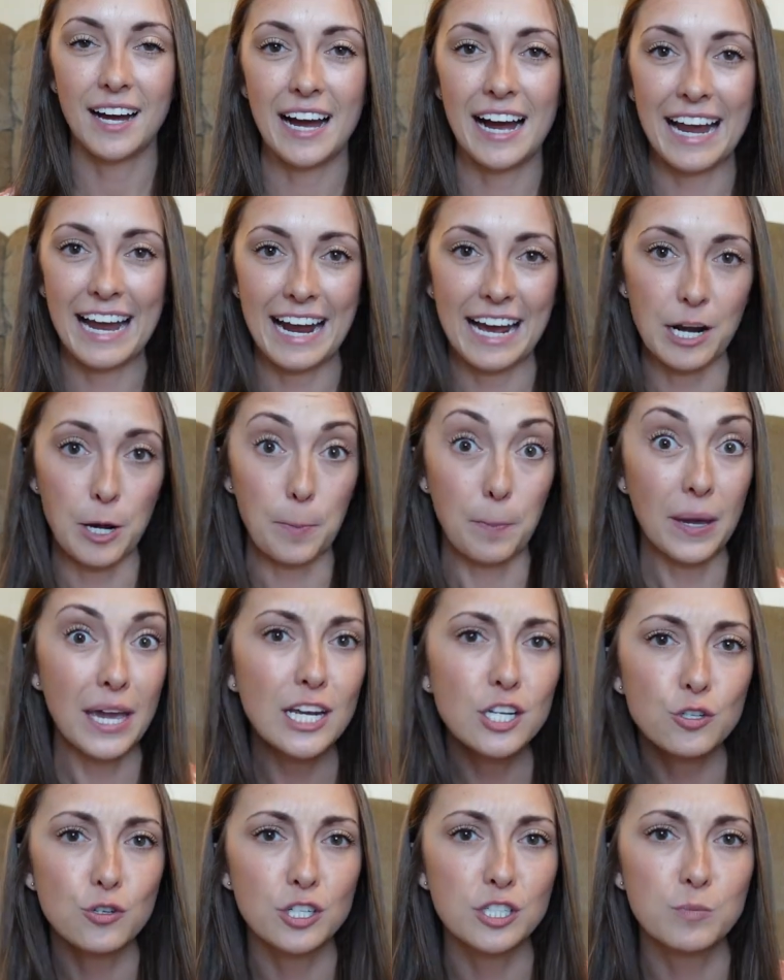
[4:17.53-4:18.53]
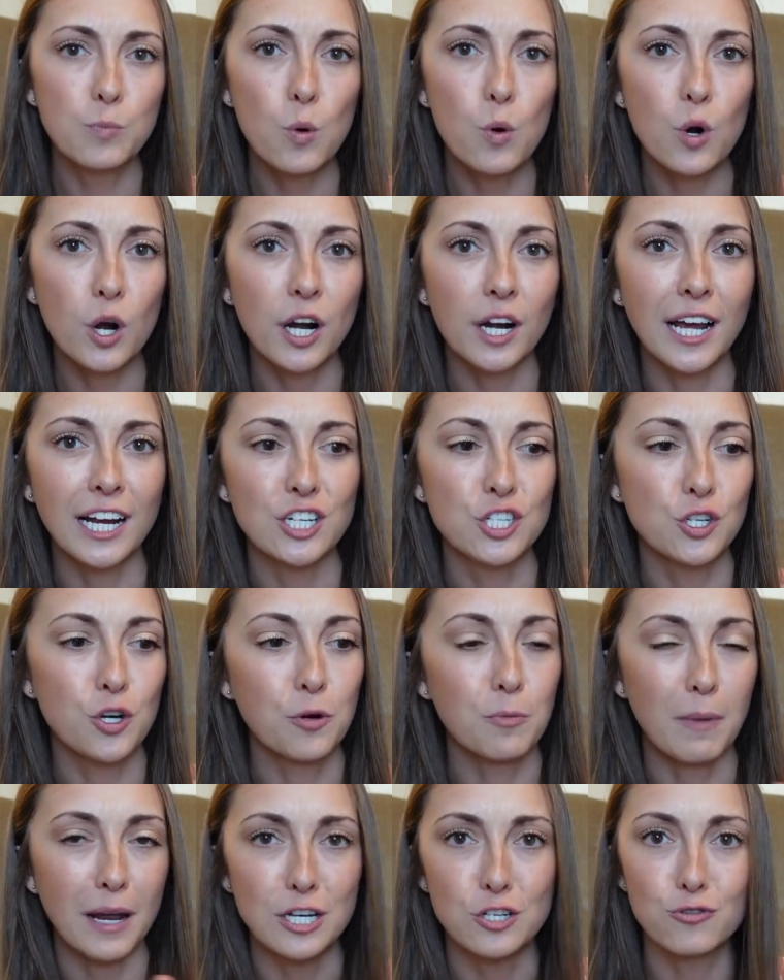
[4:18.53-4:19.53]
I had a Pinterest board. I
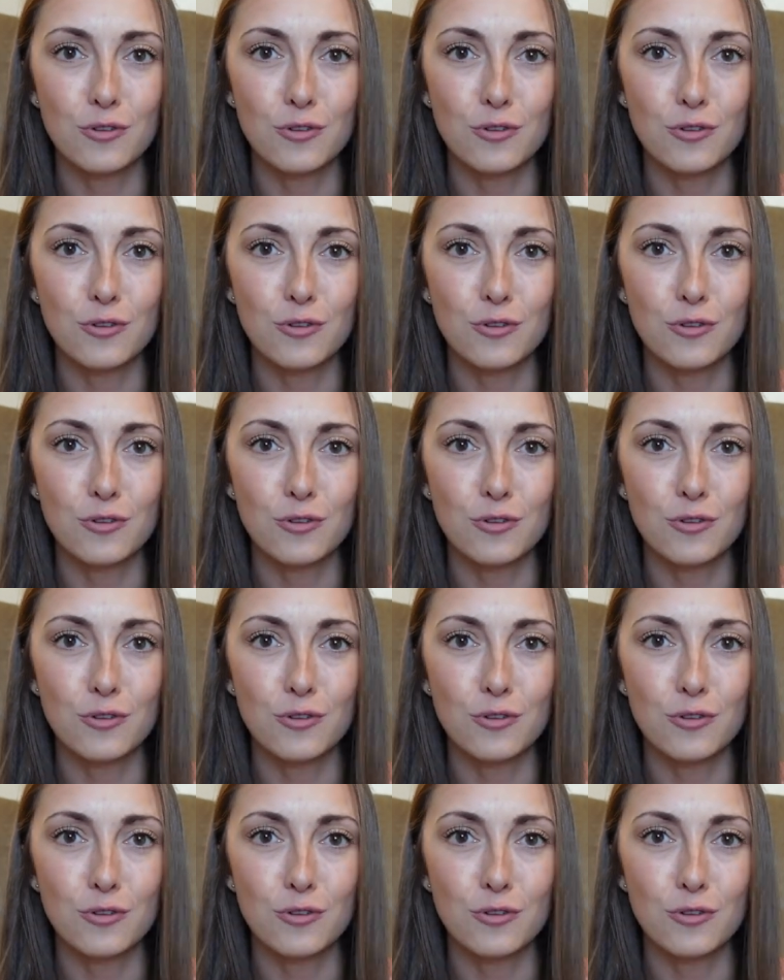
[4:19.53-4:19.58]
showed my